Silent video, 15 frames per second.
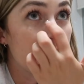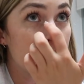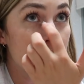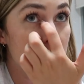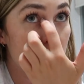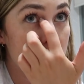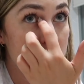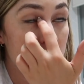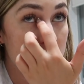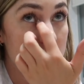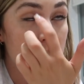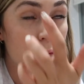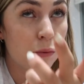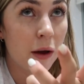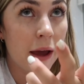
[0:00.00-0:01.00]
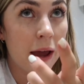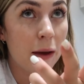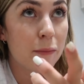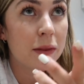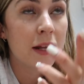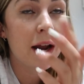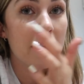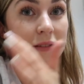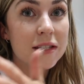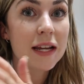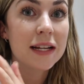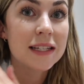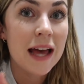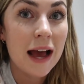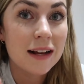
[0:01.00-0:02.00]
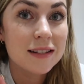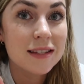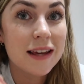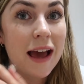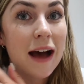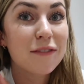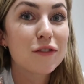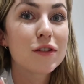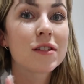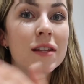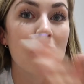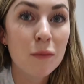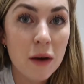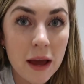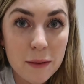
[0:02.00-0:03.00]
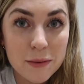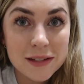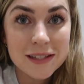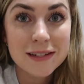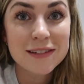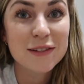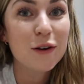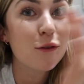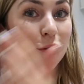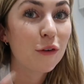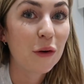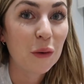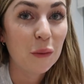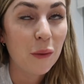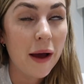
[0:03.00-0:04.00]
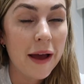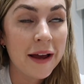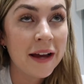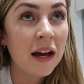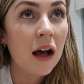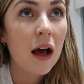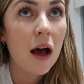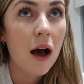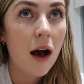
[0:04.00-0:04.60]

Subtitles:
Usually I take subway, but then I have to take taxi after the subway because it's so far away.